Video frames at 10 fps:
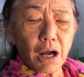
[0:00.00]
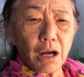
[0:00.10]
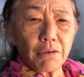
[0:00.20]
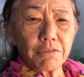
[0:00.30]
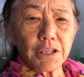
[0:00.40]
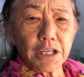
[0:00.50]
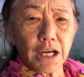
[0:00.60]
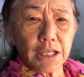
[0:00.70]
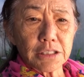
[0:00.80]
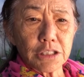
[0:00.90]
of the
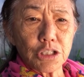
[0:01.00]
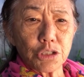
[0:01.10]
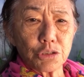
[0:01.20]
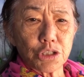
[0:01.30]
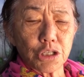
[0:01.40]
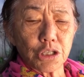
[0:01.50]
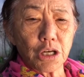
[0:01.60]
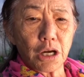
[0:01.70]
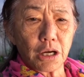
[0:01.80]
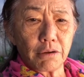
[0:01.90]

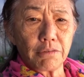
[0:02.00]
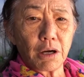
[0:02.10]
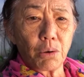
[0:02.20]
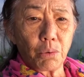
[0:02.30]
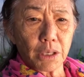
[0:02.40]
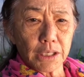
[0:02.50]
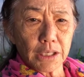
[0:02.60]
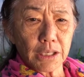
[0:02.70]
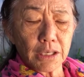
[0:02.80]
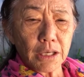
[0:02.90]
Constitution of
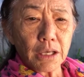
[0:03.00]
Hawaii,